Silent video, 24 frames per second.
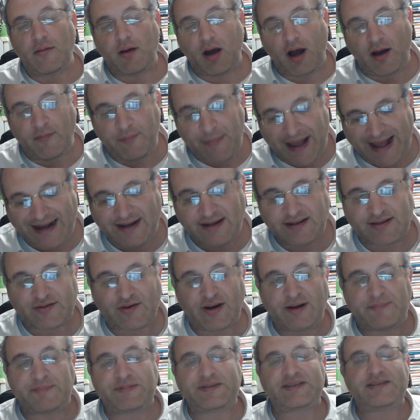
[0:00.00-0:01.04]

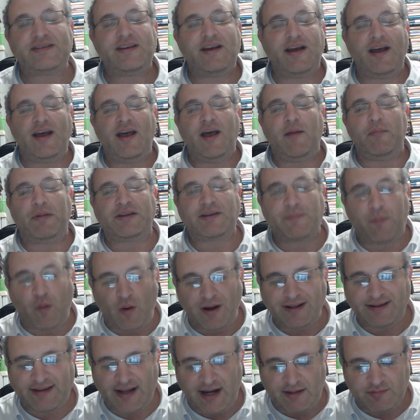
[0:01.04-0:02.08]
manuscripts. But the
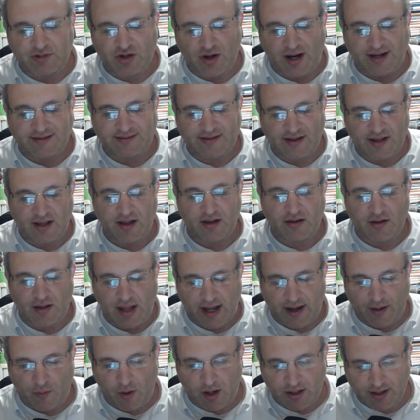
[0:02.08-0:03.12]
point that I'm trying to,
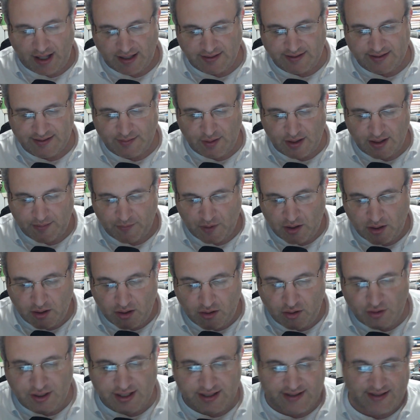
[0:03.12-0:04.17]
this is what I'm
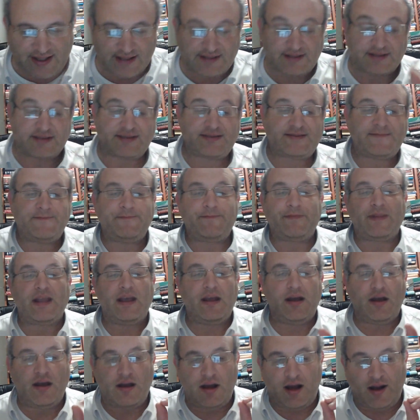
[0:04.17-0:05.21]
concluding, is like this.
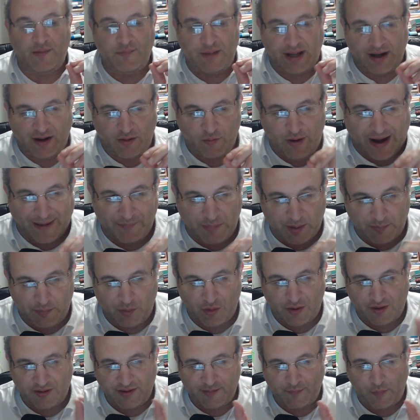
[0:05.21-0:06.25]
And I'll wrap up
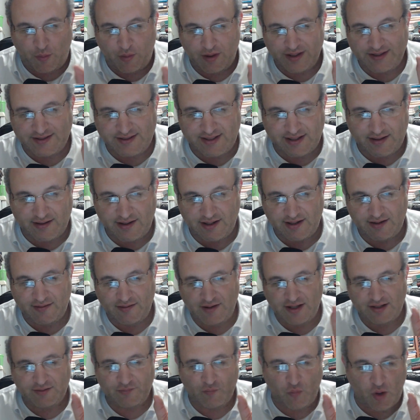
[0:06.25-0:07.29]
all the points
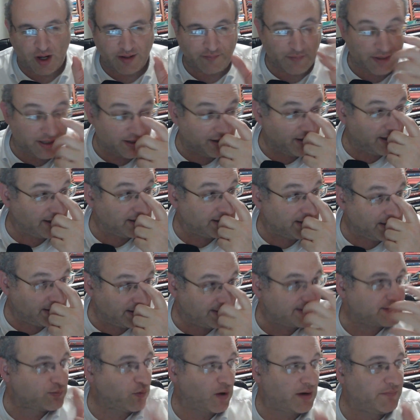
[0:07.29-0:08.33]
in 1 minute, like in
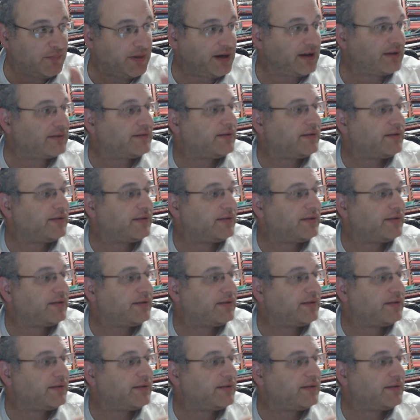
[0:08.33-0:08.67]
this 1 minute.